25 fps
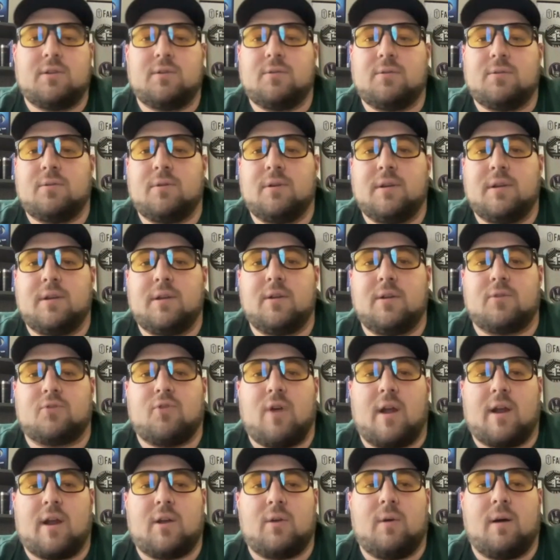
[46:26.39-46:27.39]
you know,
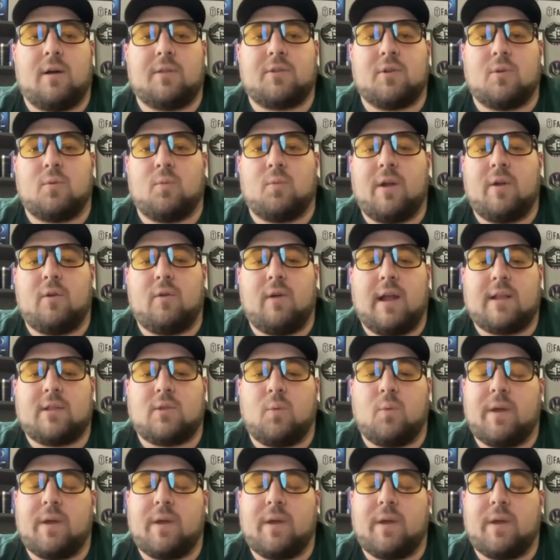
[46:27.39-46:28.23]
try to go out there and recreate the